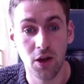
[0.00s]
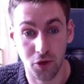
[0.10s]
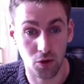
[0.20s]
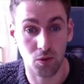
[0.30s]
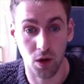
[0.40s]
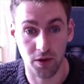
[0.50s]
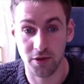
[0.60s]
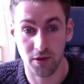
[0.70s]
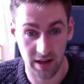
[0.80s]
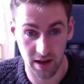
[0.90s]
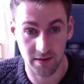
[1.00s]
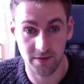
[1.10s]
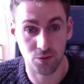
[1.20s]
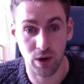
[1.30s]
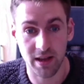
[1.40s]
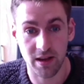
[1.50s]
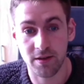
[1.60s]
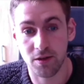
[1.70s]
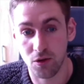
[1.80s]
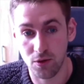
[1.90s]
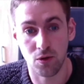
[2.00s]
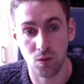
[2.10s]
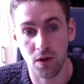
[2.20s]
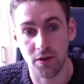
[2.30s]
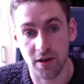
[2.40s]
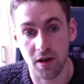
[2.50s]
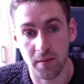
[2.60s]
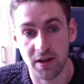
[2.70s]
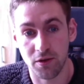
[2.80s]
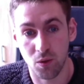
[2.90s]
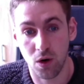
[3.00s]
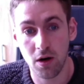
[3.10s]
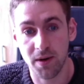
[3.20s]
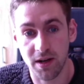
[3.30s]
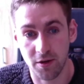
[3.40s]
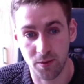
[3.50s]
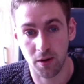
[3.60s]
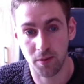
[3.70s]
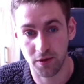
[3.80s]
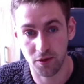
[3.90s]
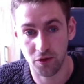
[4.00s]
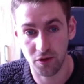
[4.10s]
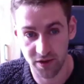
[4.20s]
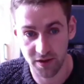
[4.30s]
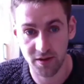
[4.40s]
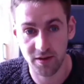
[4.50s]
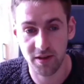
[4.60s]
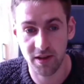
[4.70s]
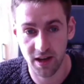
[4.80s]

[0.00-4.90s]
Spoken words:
don't want to, and rightly so, don't want to come into work because proper social distancing